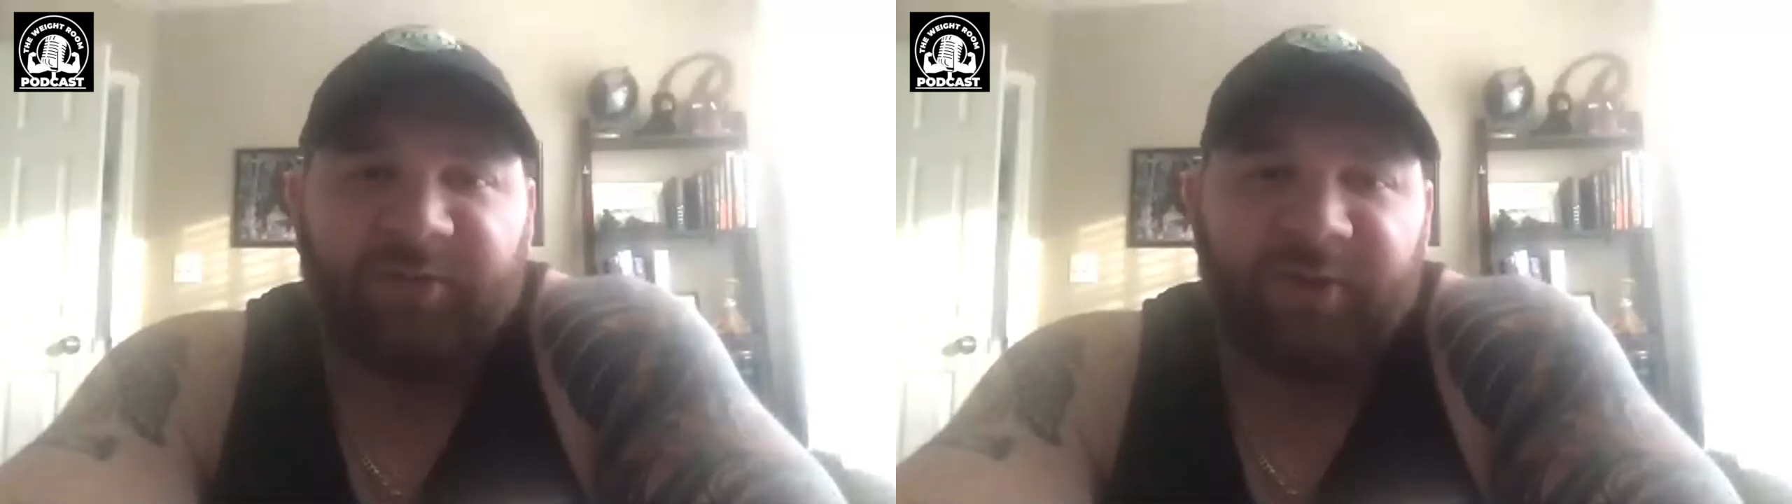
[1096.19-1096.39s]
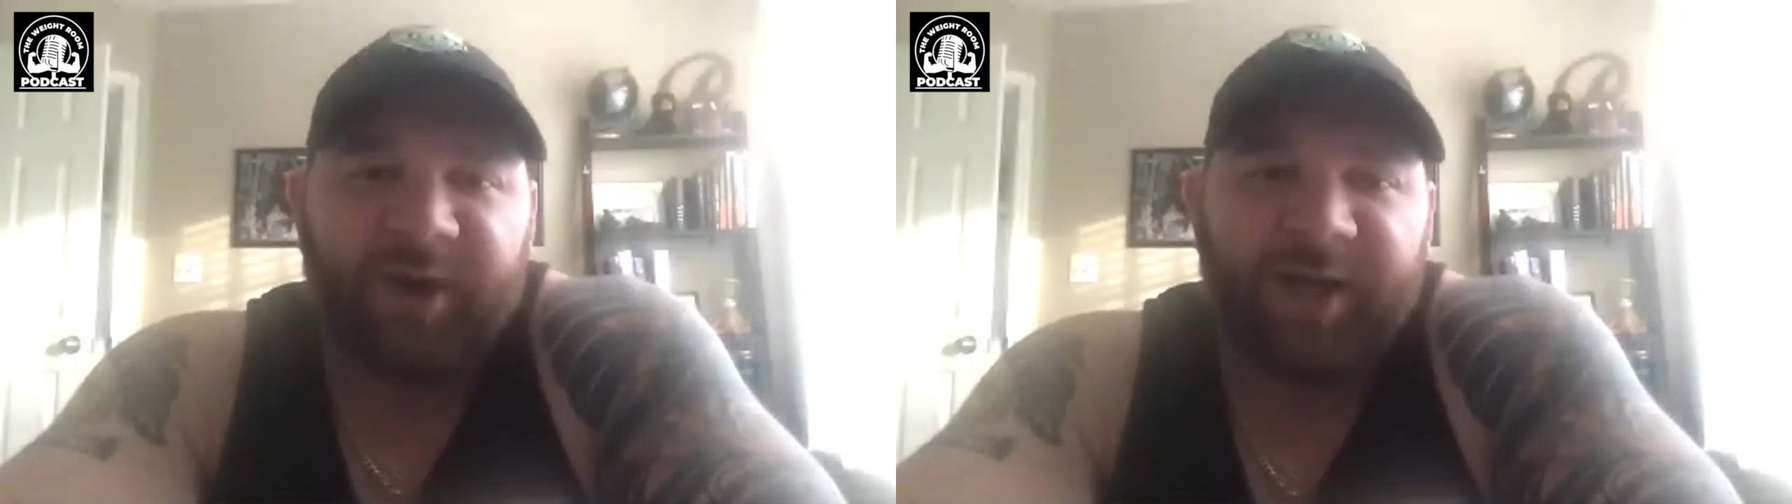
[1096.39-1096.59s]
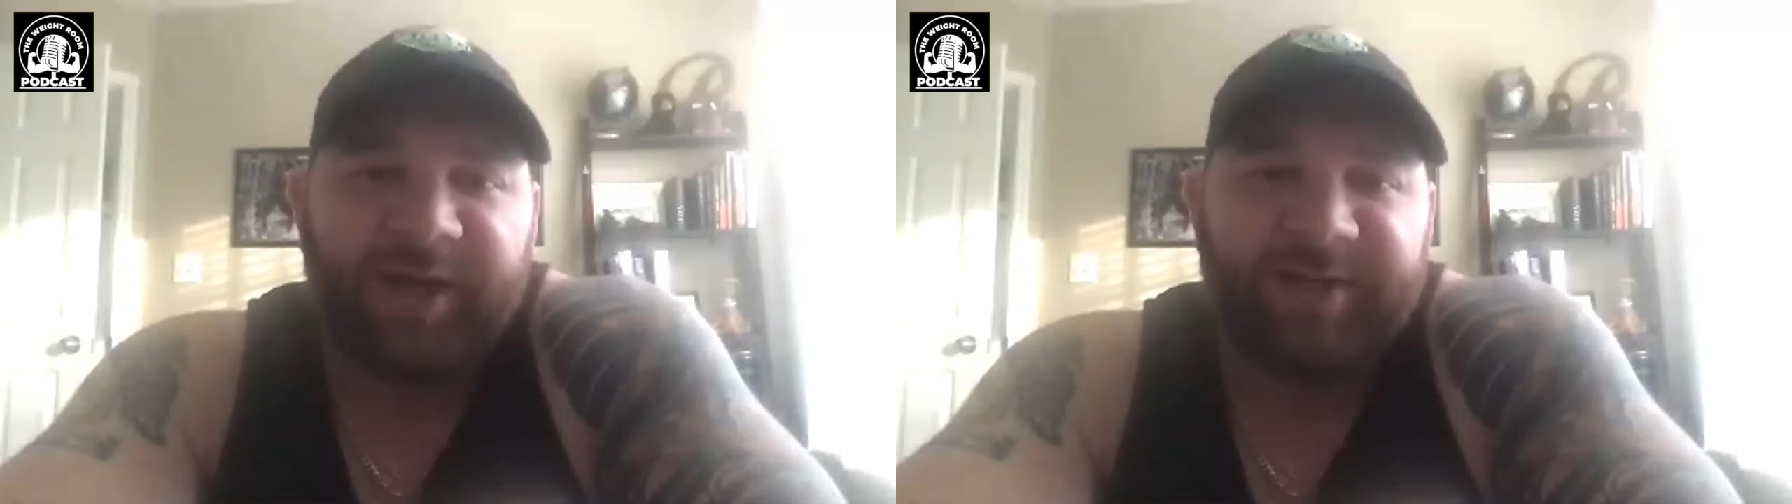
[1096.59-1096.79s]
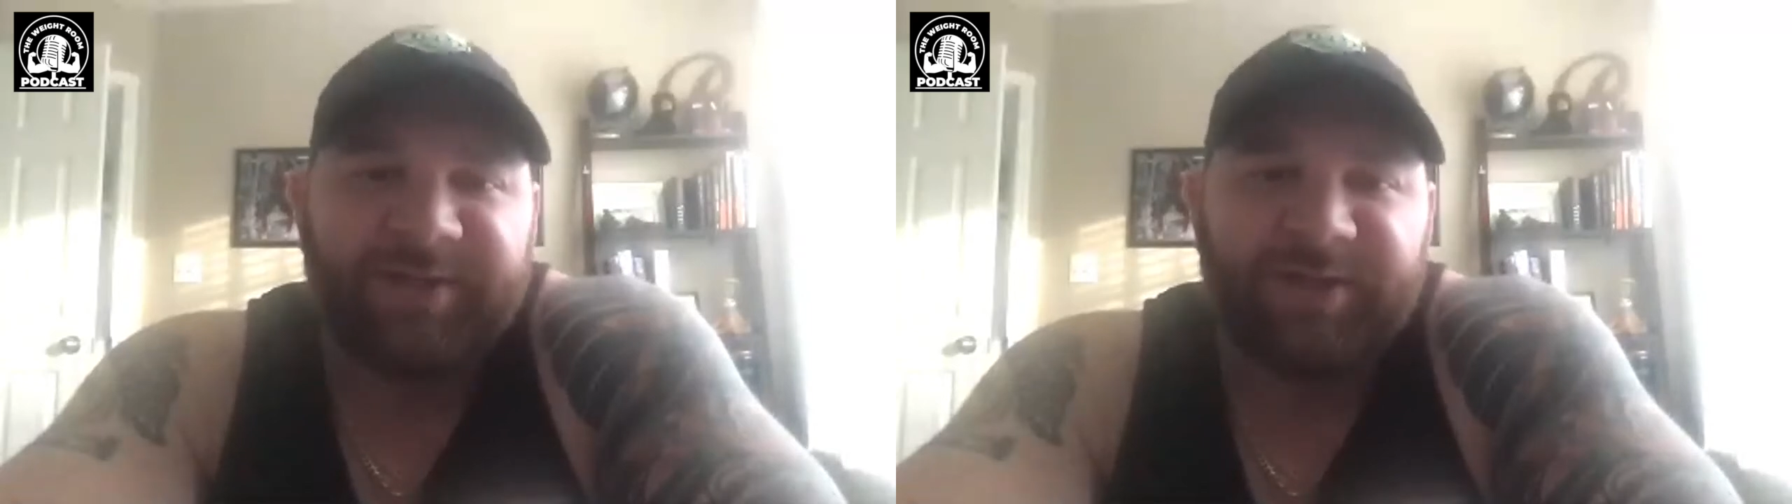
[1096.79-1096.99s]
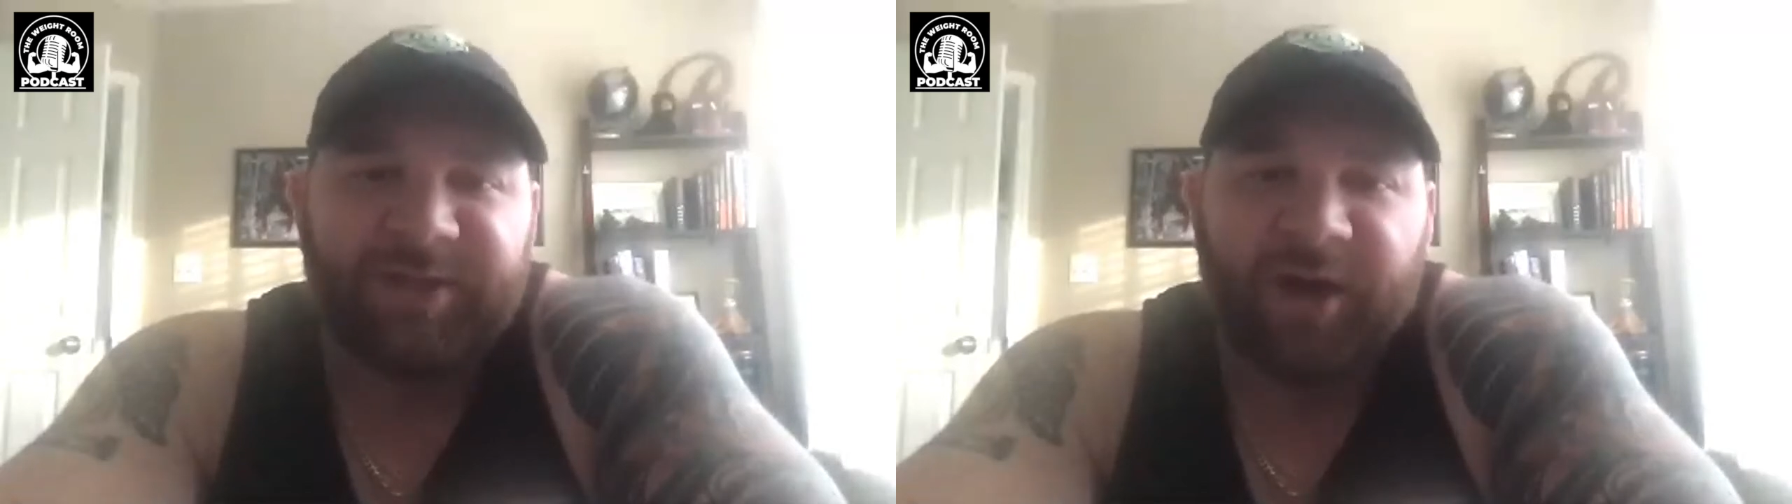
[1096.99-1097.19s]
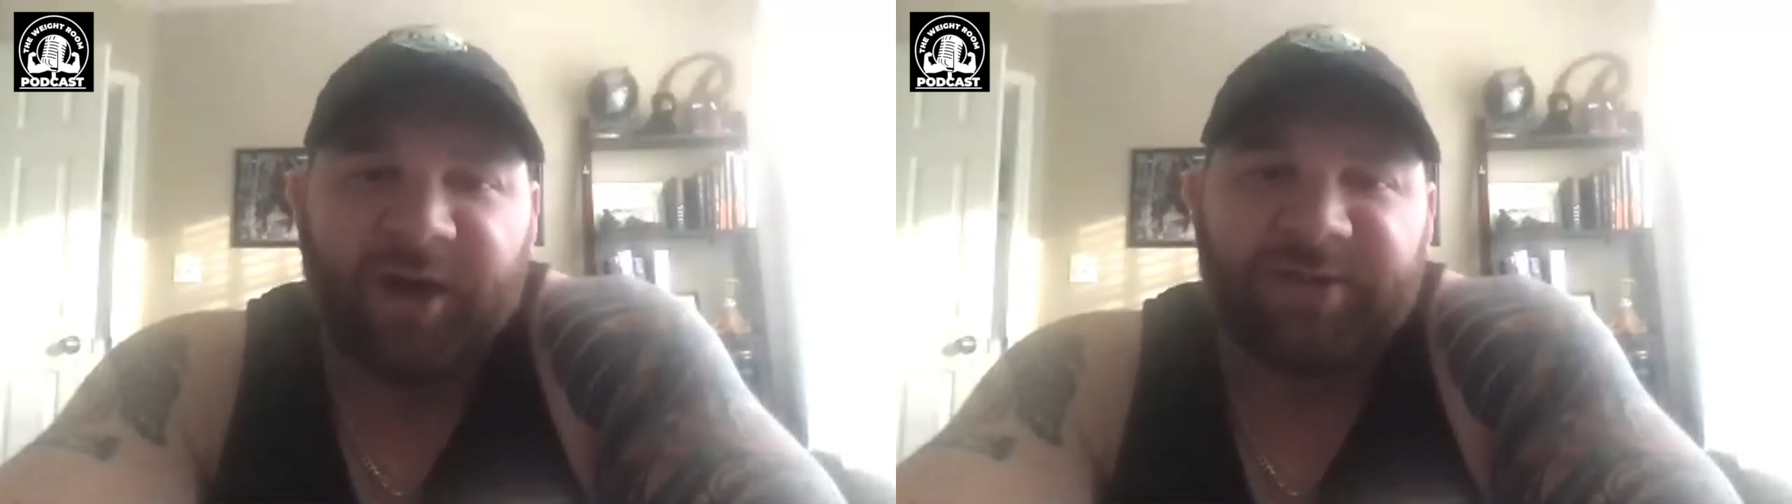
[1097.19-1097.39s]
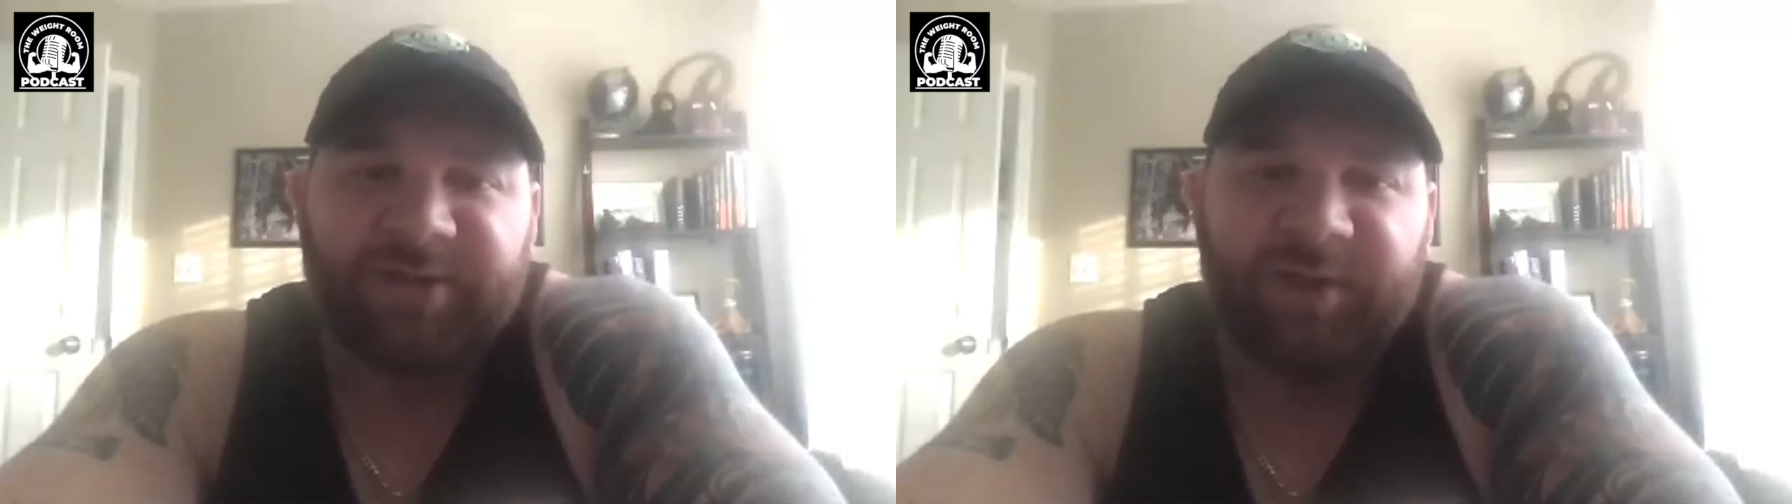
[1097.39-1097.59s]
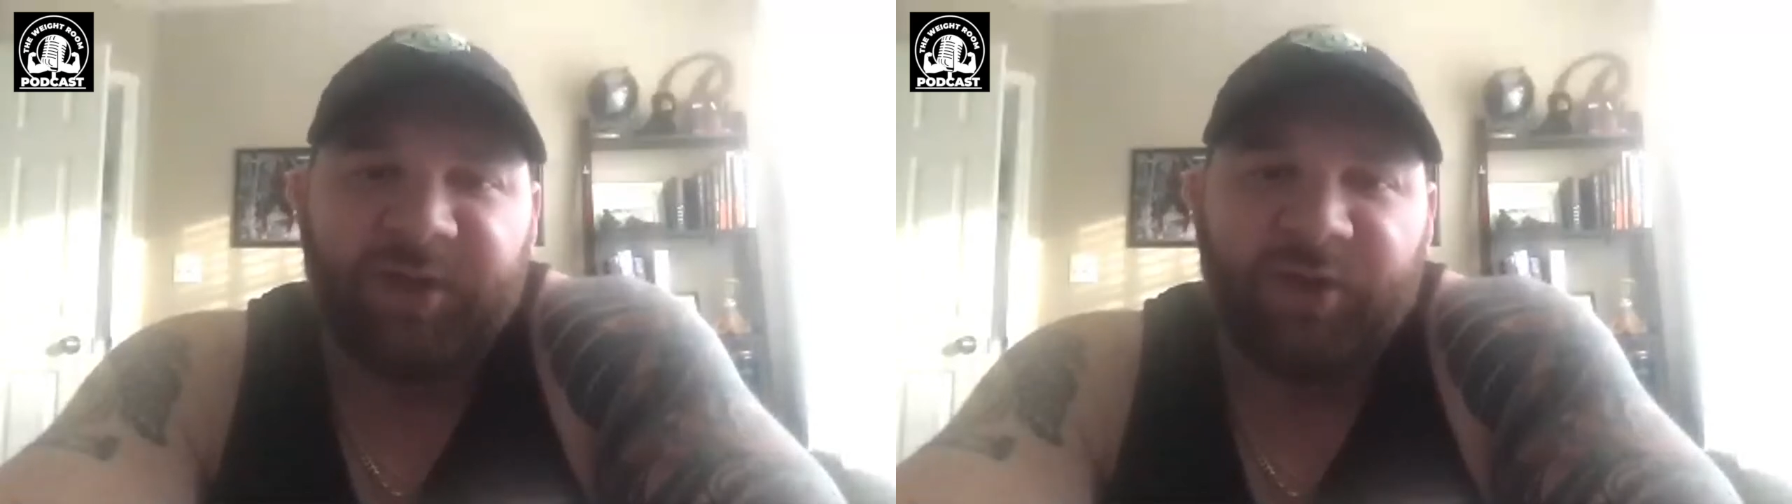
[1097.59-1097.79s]
afraid to talk
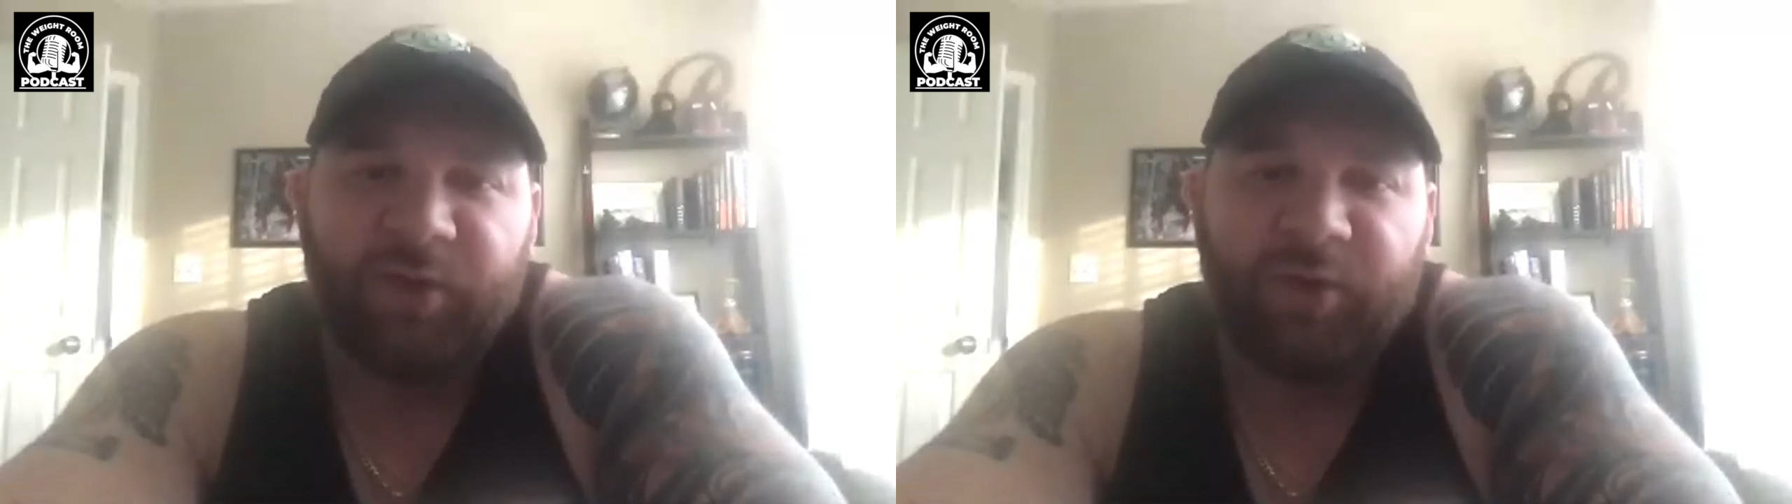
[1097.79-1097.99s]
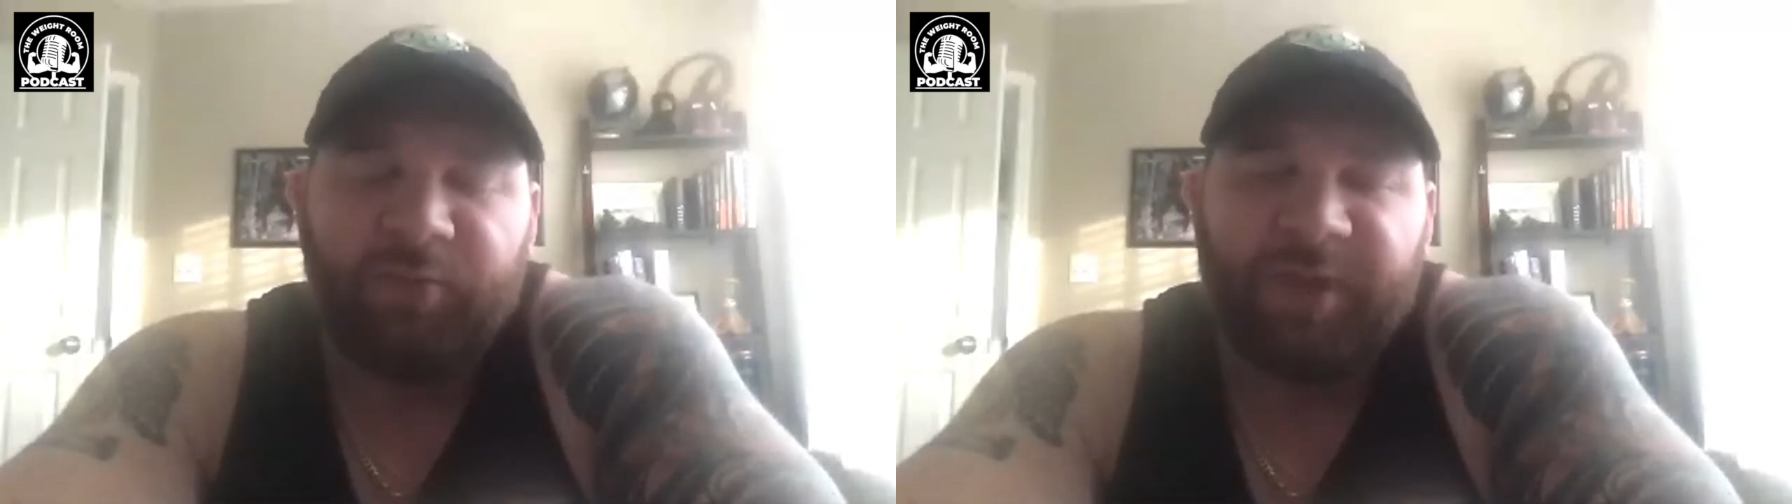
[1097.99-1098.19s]
to me or